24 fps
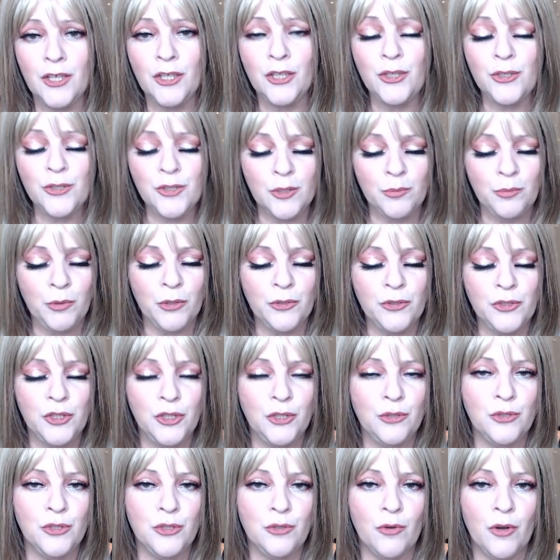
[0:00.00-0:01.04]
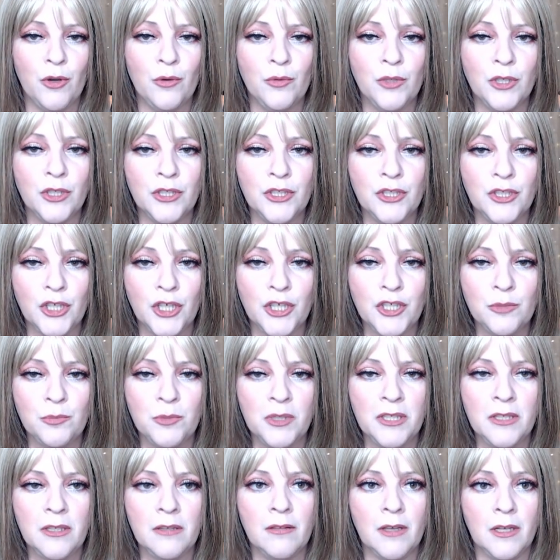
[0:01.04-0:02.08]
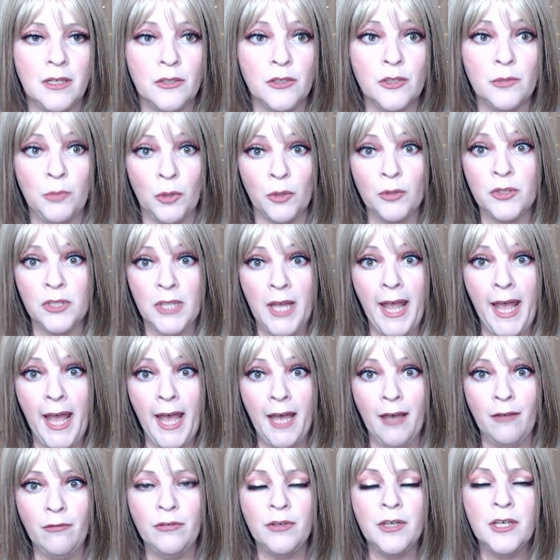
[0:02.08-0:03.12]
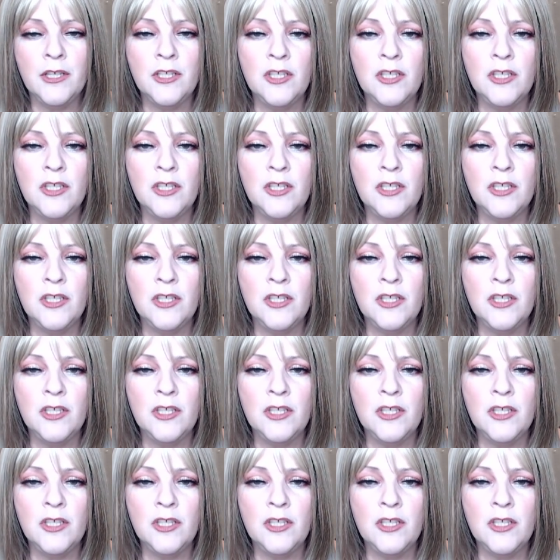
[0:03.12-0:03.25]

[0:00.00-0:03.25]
you're supposed to use your own good judgment that you're supposed to have